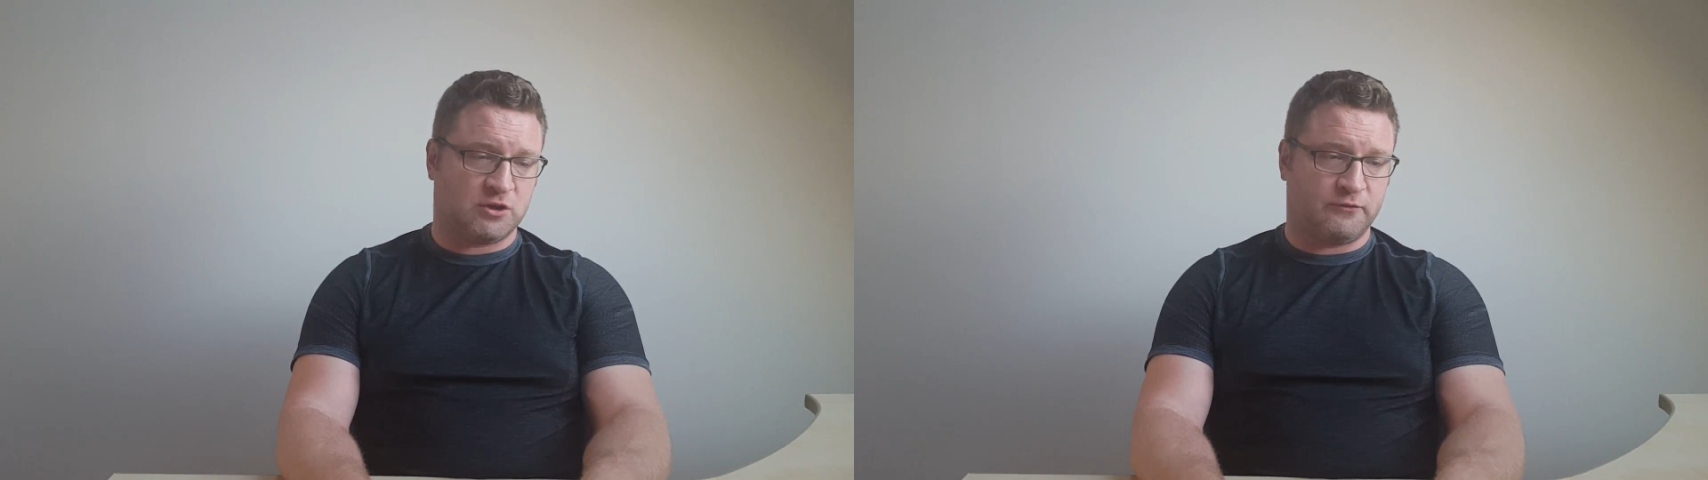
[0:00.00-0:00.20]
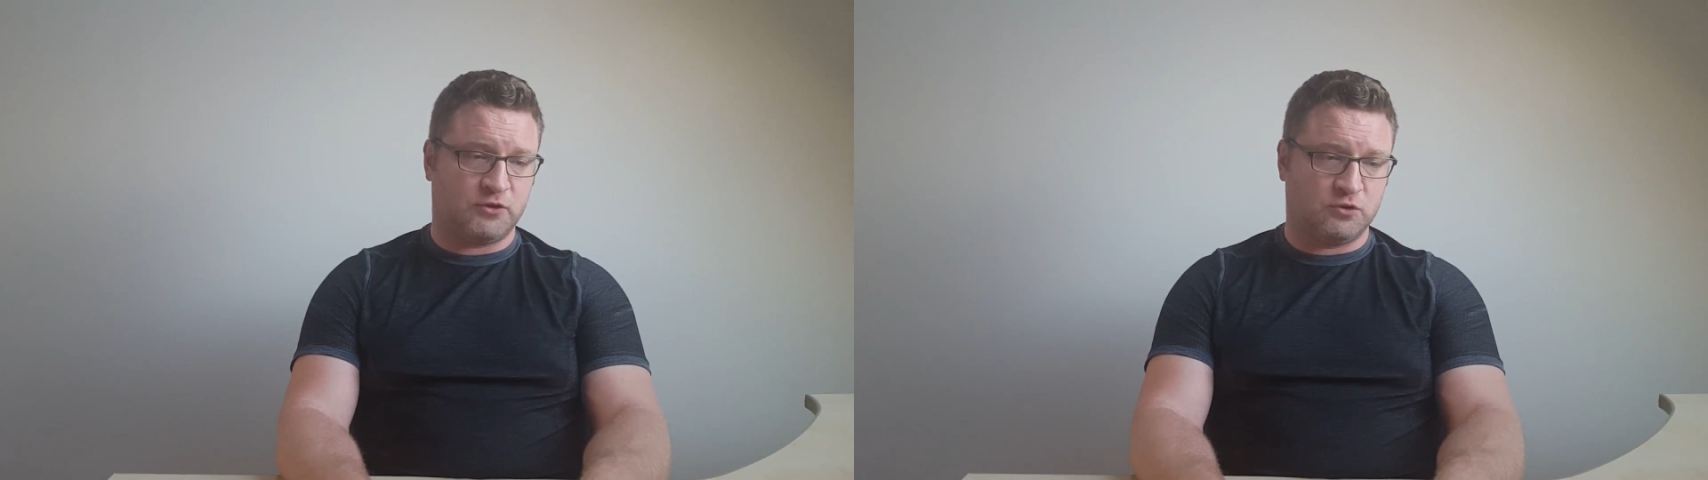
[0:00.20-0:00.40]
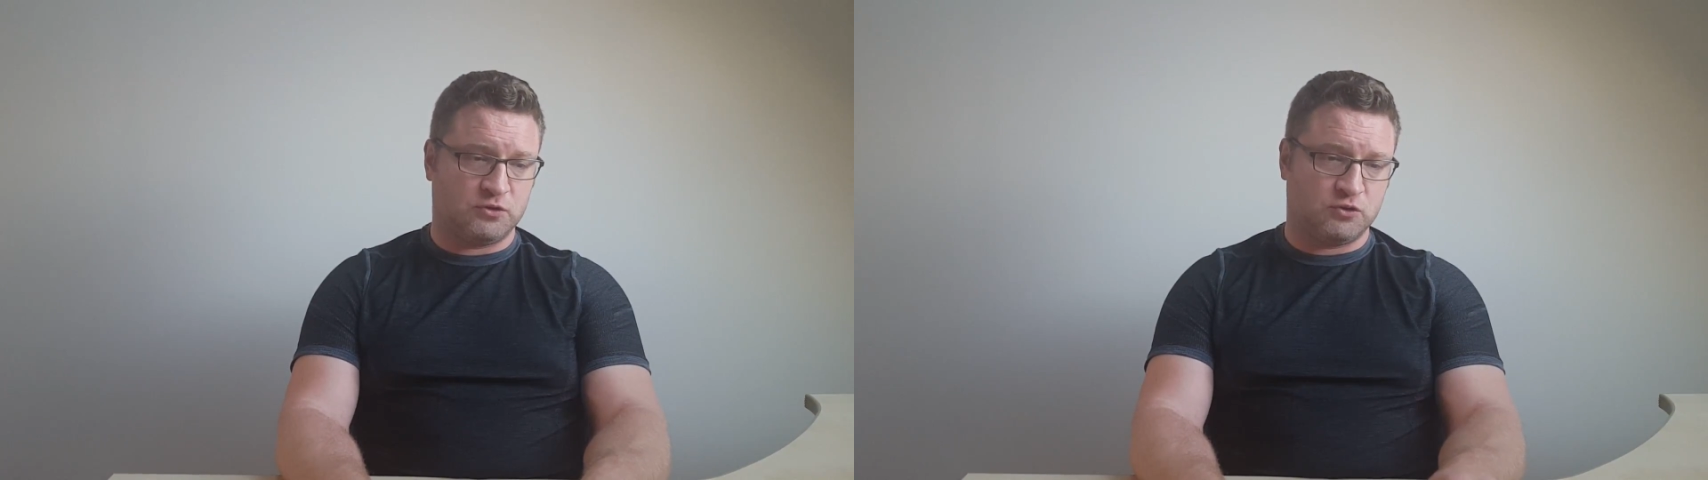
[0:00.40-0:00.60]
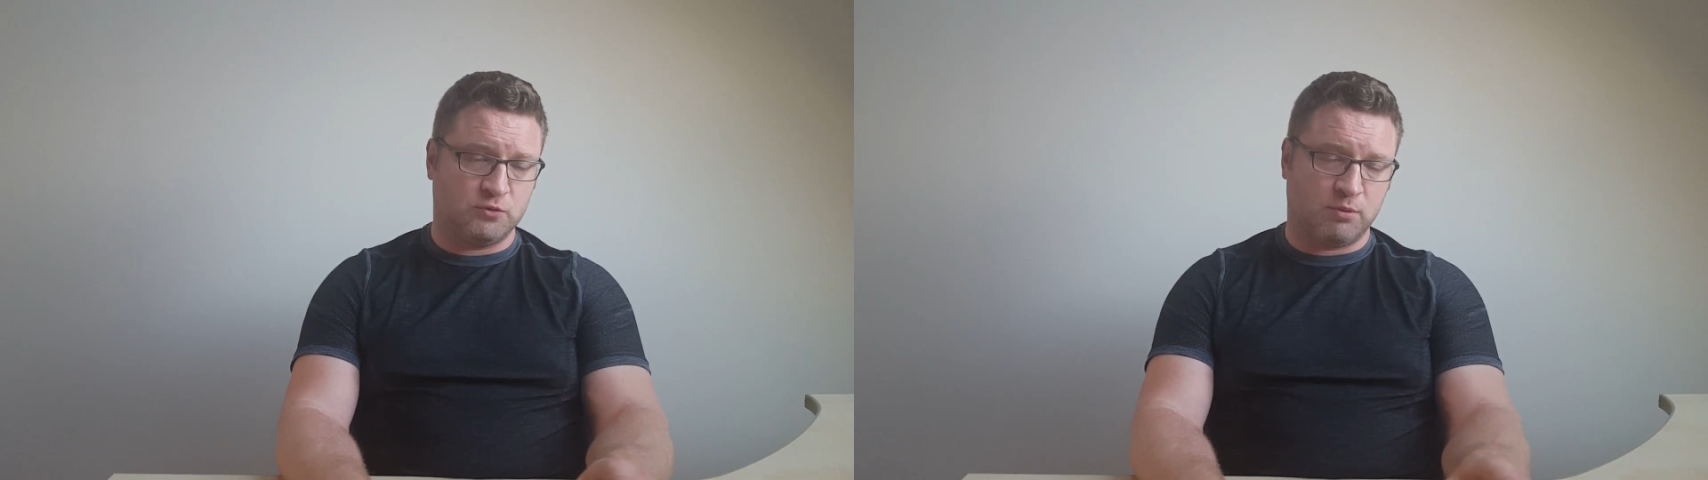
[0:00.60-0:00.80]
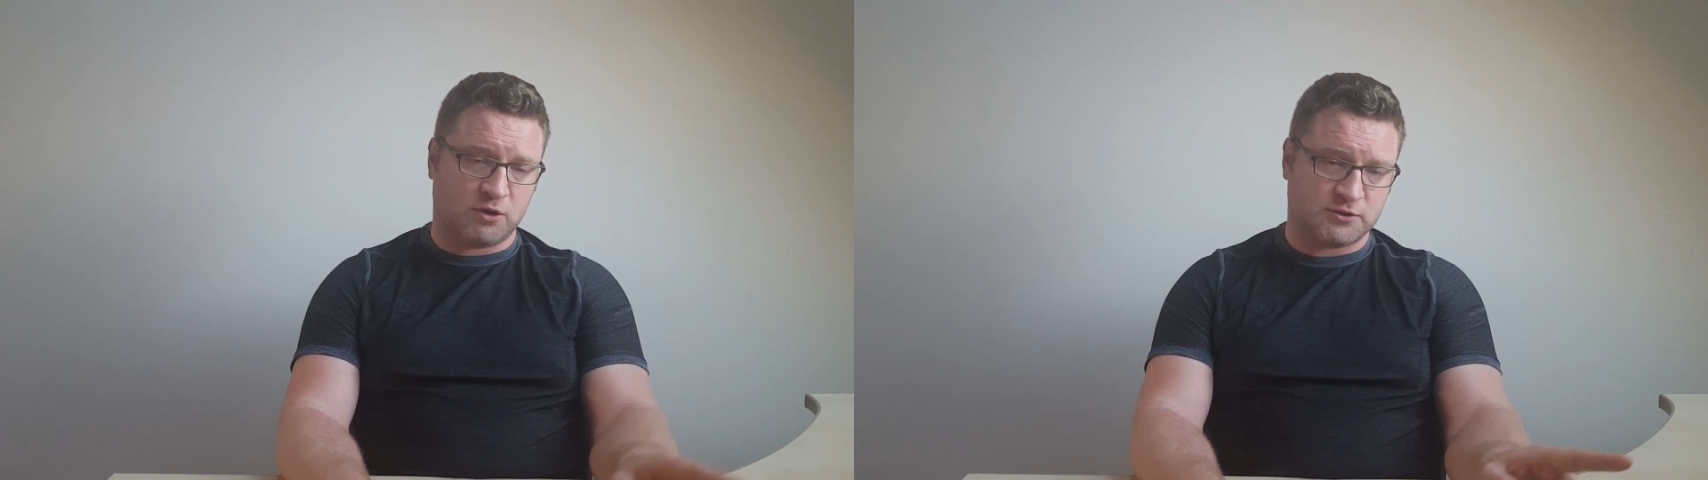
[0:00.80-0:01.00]
of you
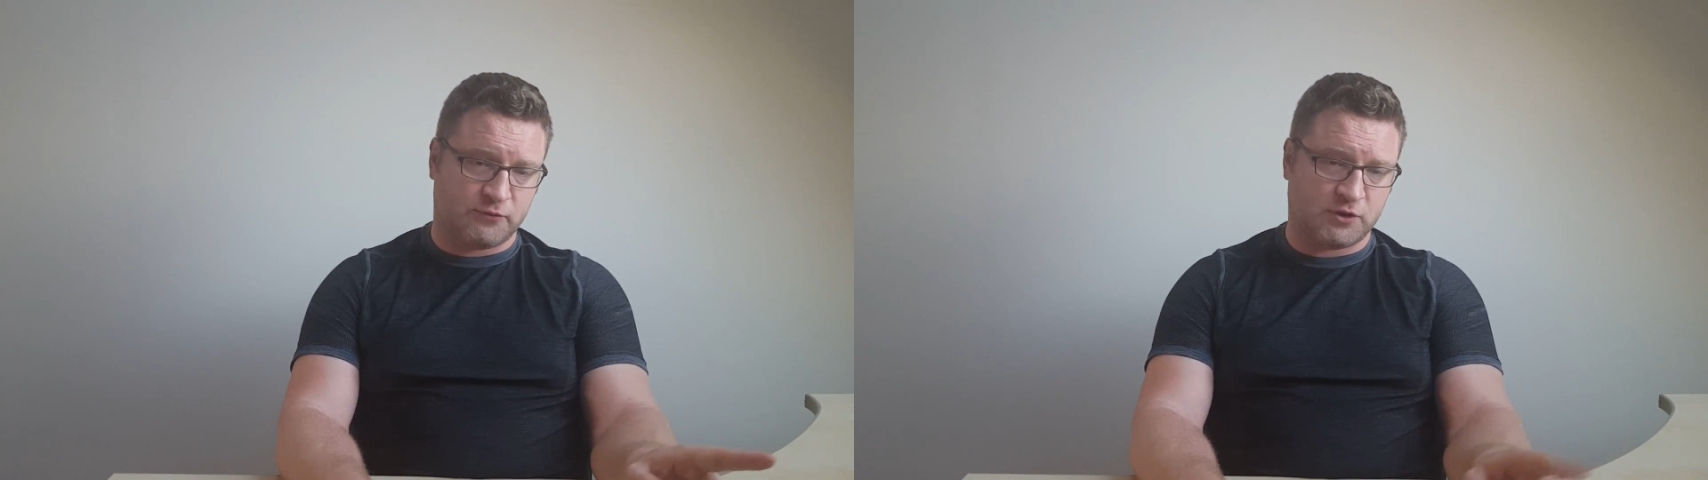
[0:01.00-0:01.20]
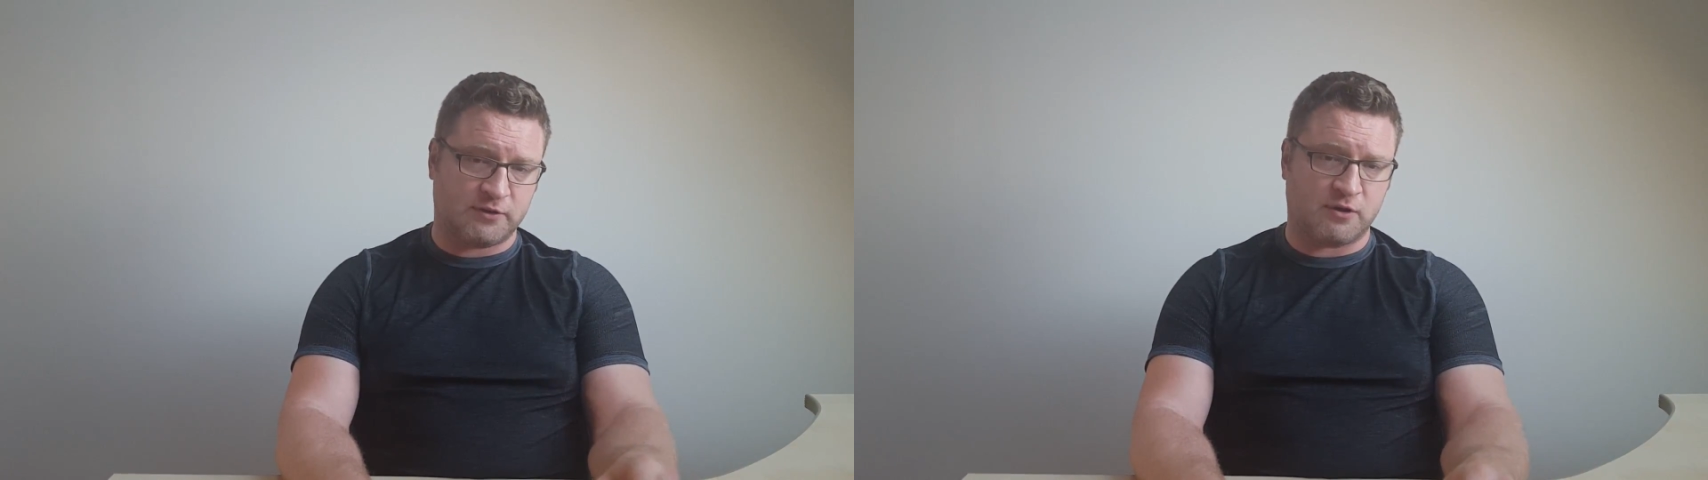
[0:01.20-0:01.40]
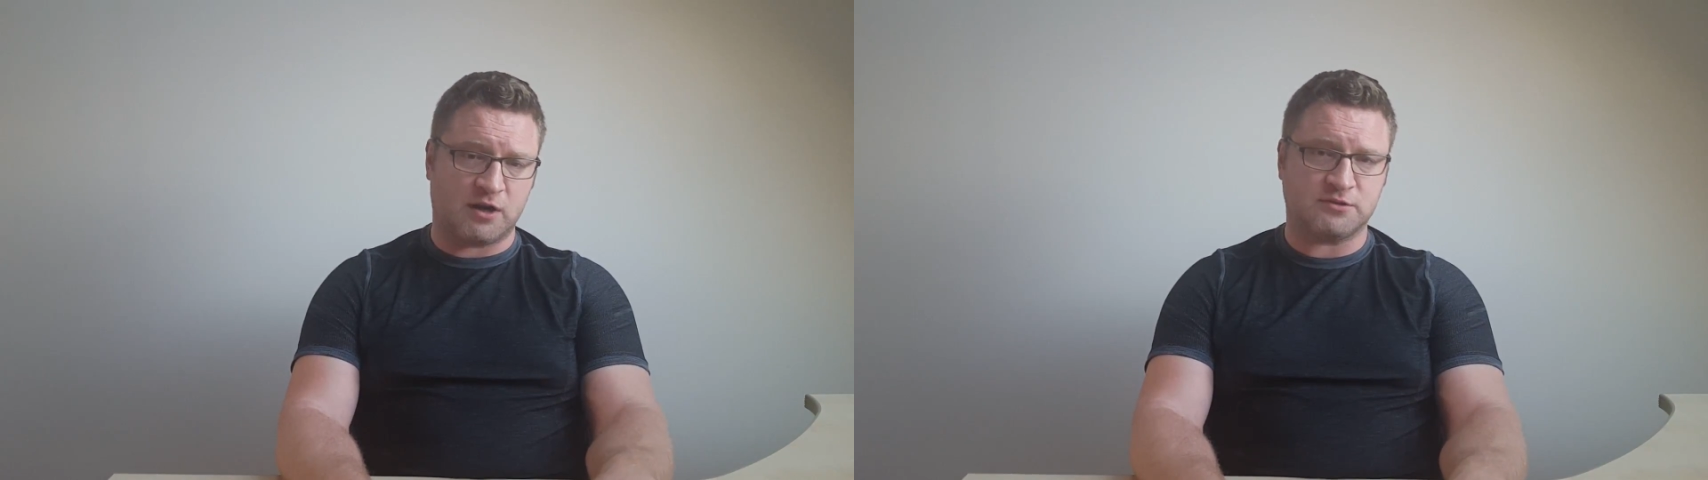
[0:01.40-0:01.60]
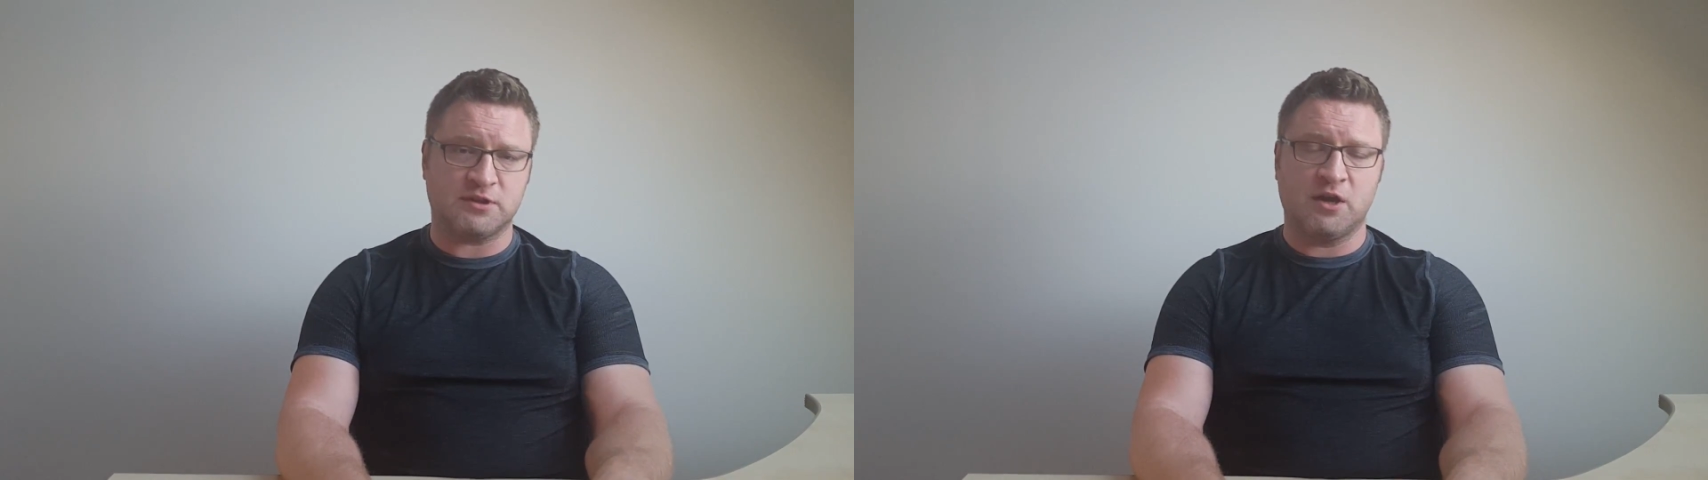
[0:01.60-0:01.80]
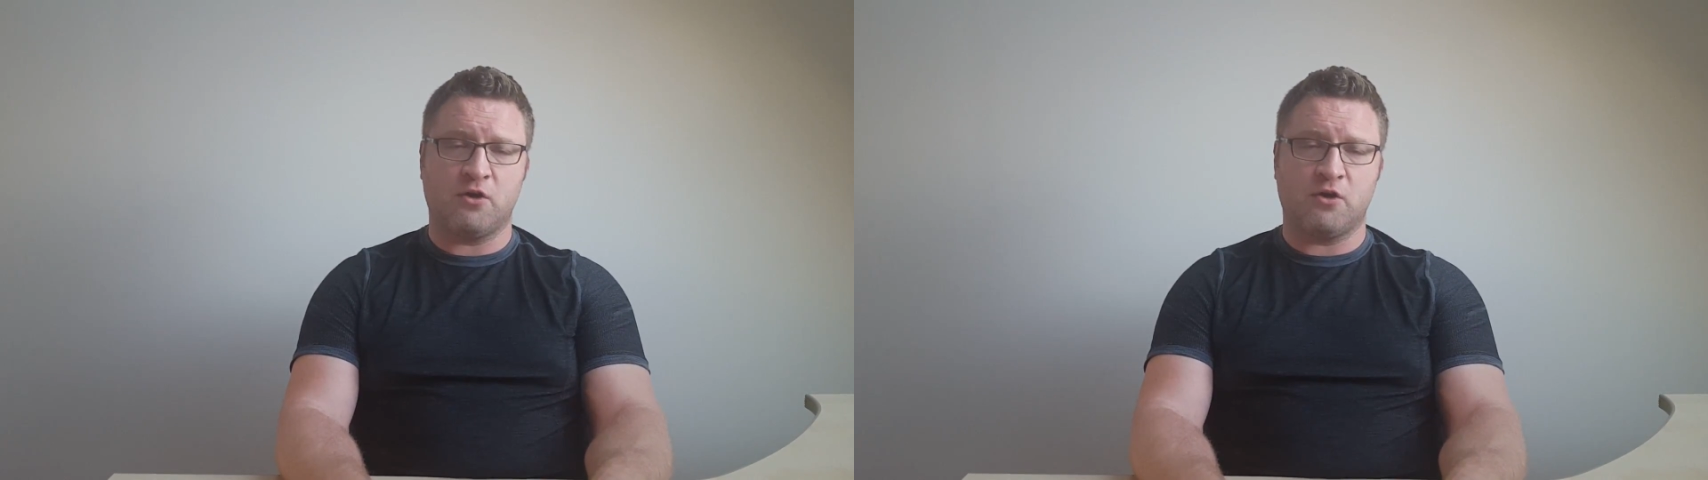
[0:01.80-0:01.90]
2 blocks further out